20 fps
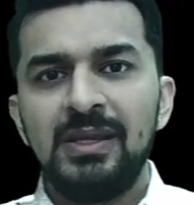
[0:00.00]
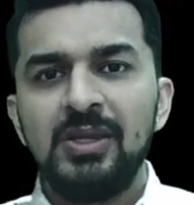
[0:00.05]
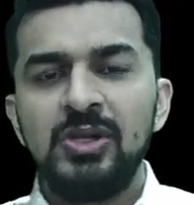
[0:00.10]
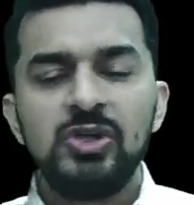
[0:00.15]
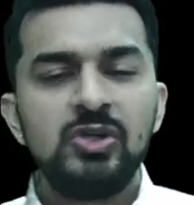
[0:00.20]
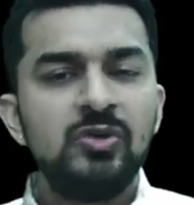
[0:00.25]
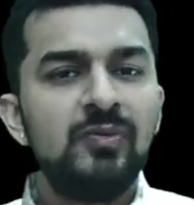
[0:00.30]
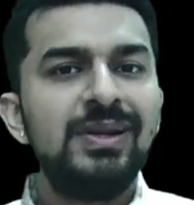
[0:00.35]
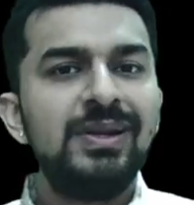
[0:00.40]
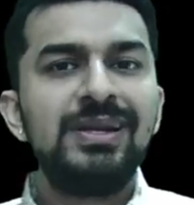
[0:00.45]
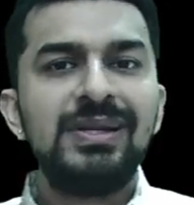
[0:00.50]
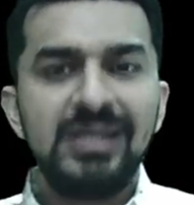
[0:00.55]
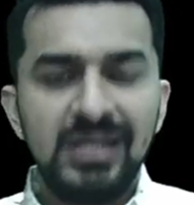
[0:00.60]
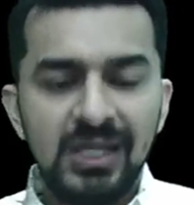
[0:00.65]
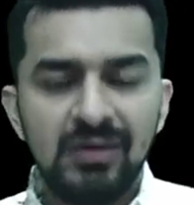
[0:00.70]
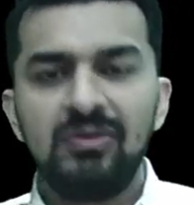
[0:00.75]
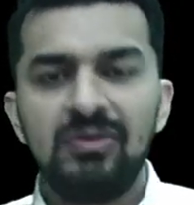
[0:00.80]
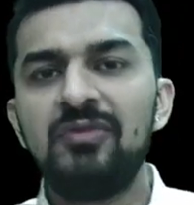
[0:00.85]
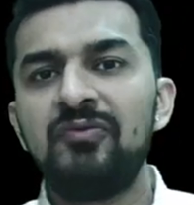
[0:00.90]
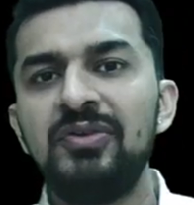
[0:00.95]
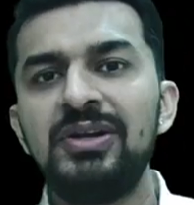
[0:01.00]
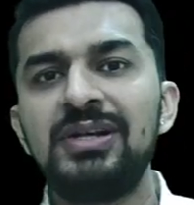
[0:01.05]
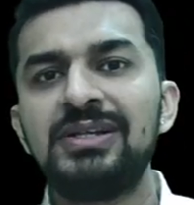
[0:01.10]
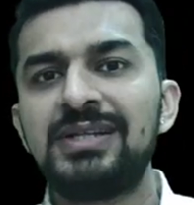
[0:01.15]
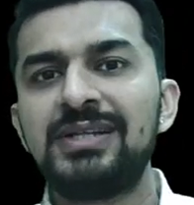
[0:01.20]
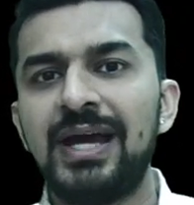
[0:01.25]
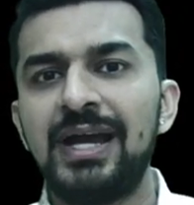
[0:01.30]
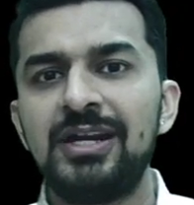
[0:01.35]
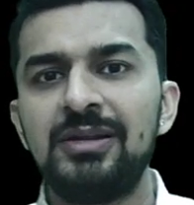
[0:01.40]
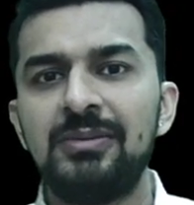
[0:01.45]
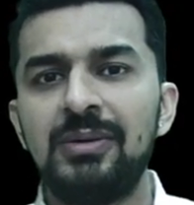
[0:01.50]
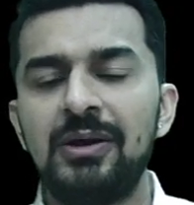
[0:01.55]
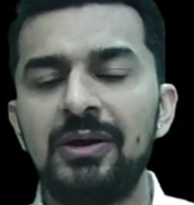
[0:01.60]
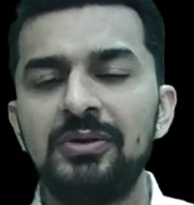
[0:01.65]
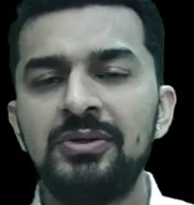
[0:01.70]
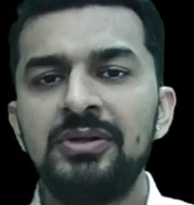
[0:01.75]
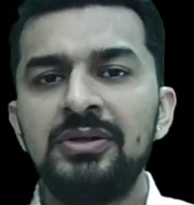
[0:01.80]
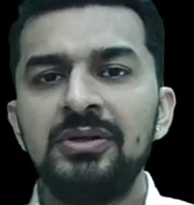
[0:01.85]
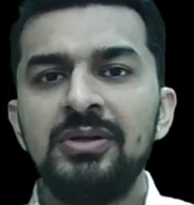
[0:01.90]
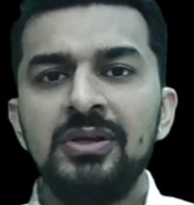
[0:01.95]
You will never feel tired about,